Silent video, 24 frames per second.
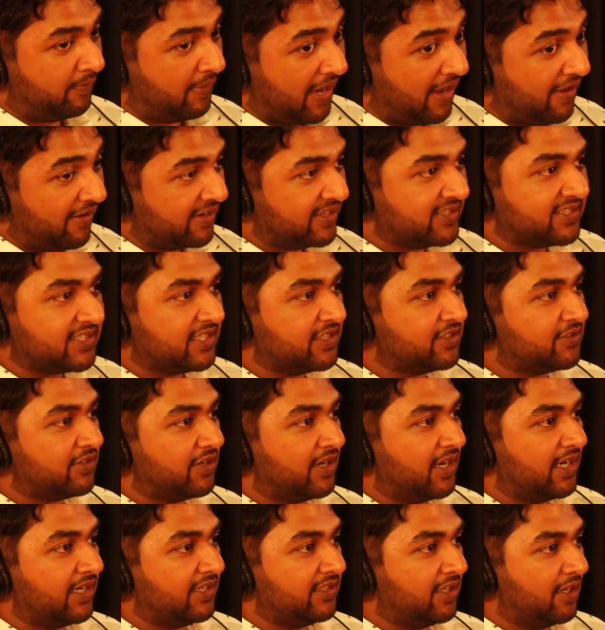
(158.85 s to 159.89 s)
parents in
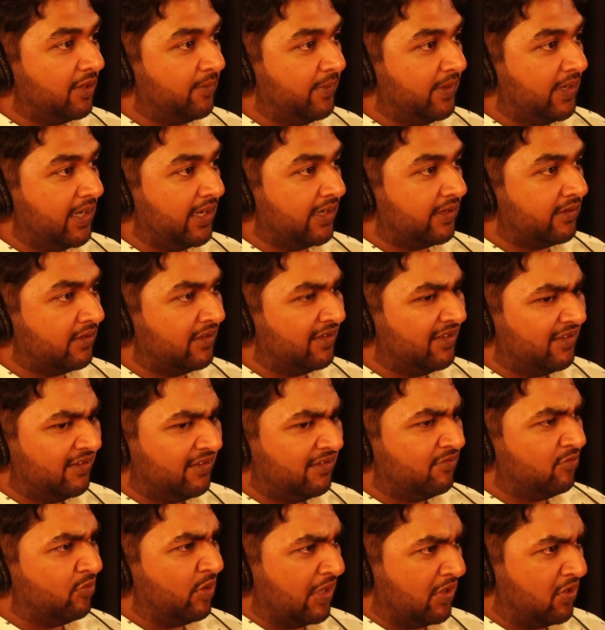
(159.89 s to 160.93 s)
Sri Lanka that'll be like,
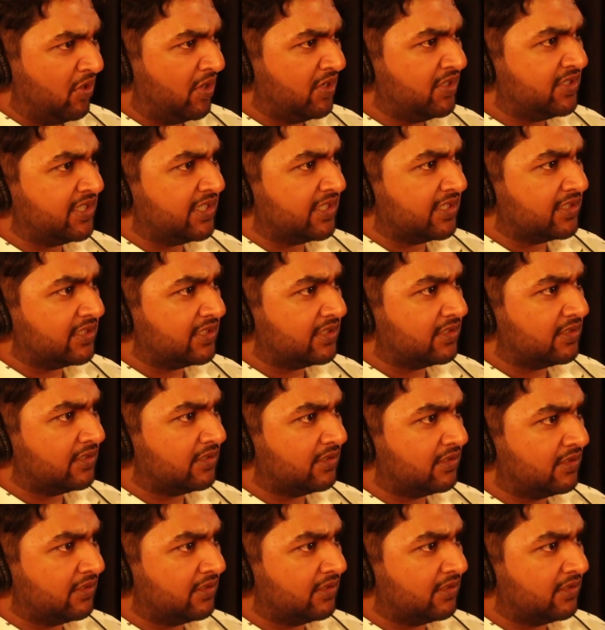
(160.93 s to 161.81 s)
what nonsense?